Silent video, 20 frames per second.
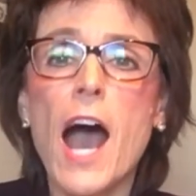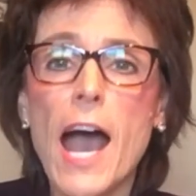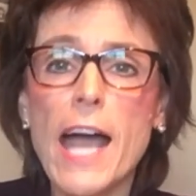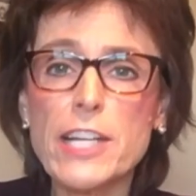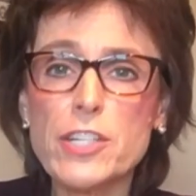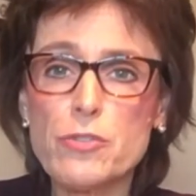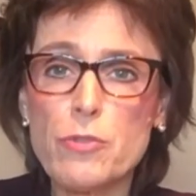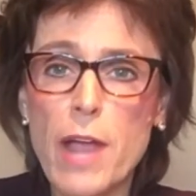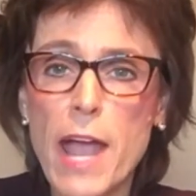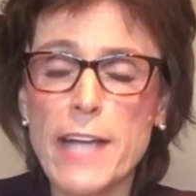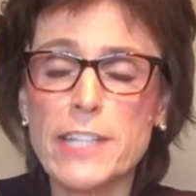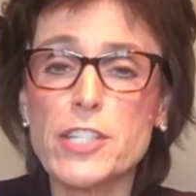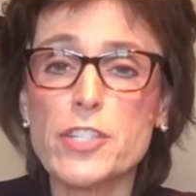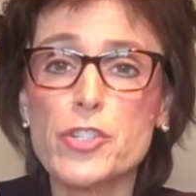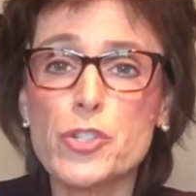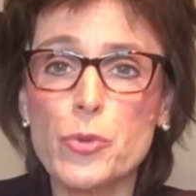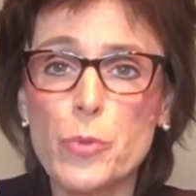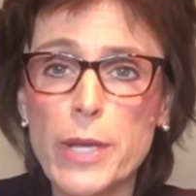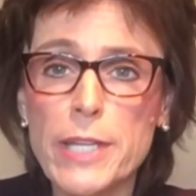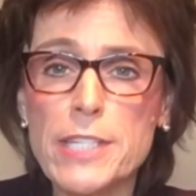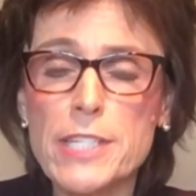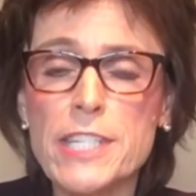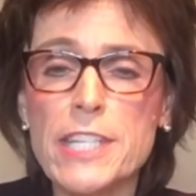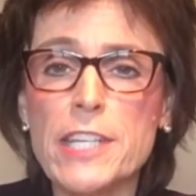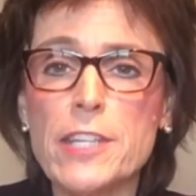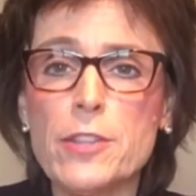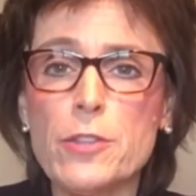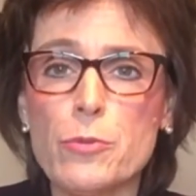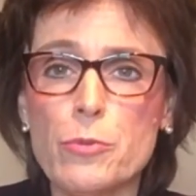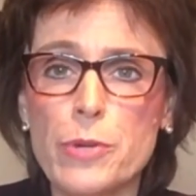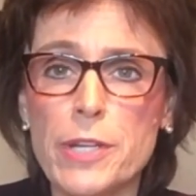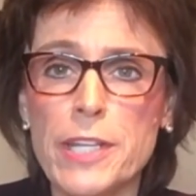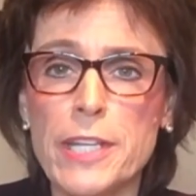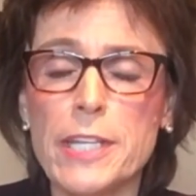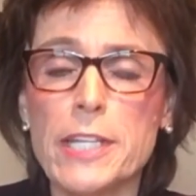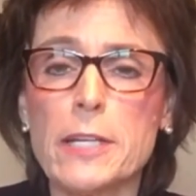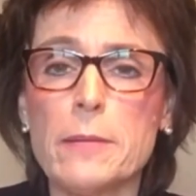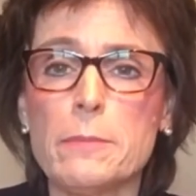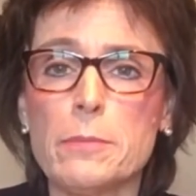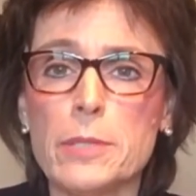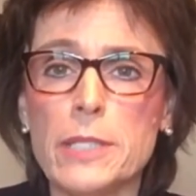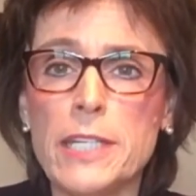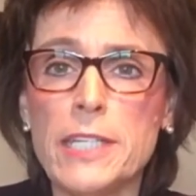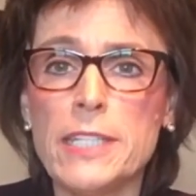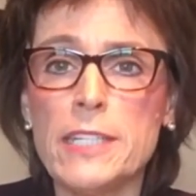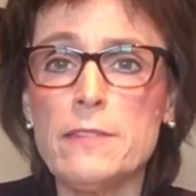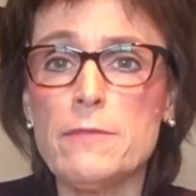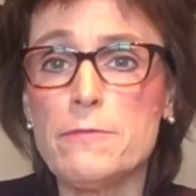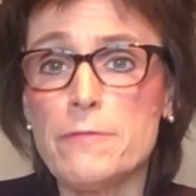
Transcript: I tracked 23 completed